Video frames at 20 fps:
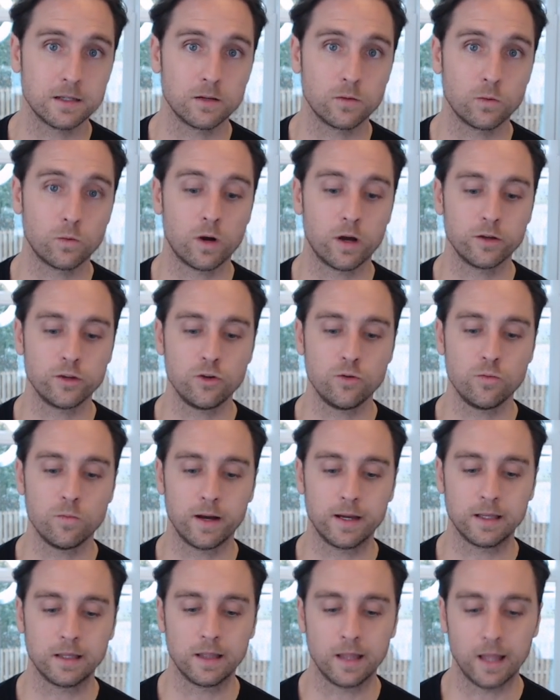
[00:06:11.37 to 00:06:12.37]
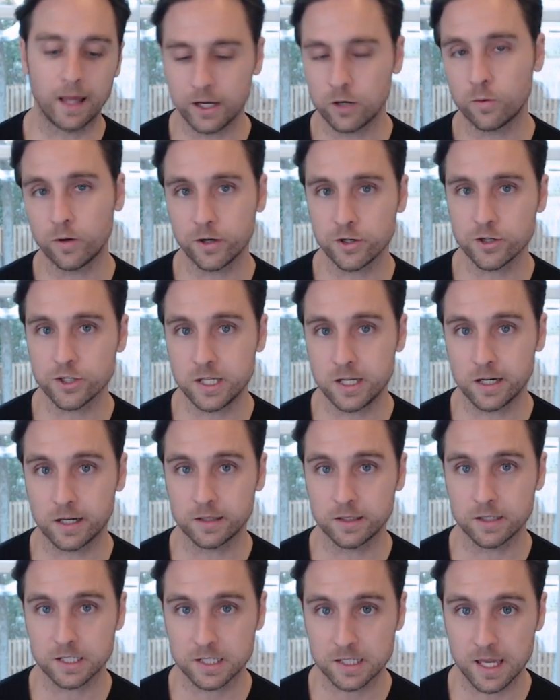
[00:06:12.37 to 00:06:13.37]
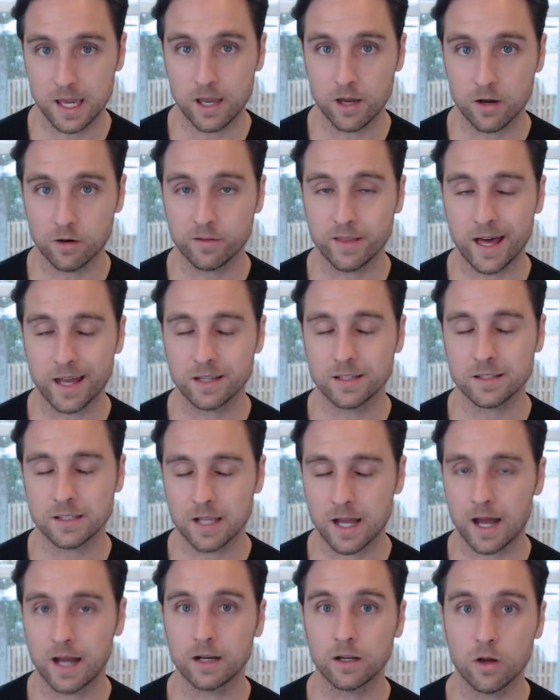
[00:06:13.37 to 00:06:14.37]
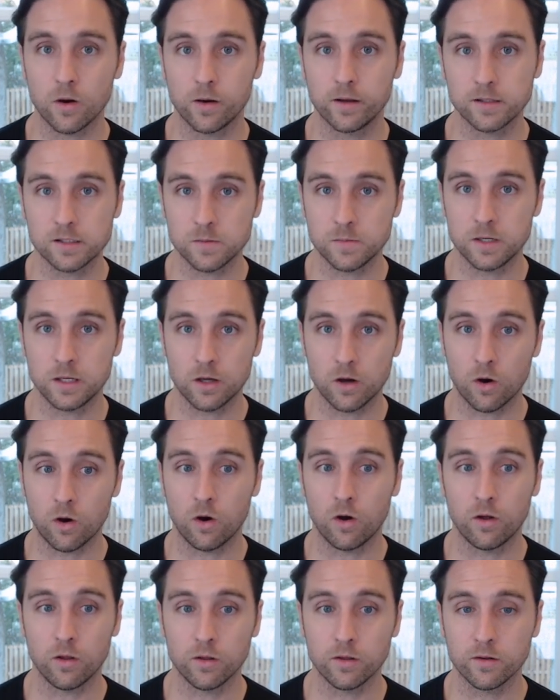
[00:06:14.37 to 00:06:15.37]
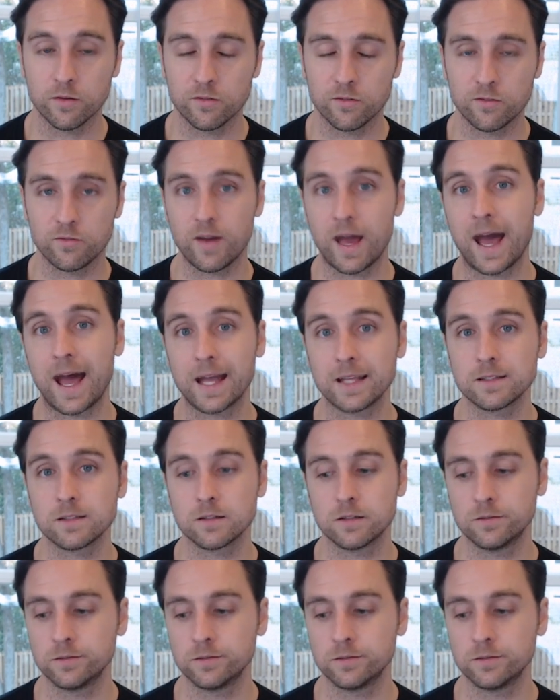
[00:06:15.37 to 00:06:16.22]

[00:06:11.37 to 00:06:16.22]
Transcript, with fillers: while you might like what you're seeing on the scale, that is not going to be all fat.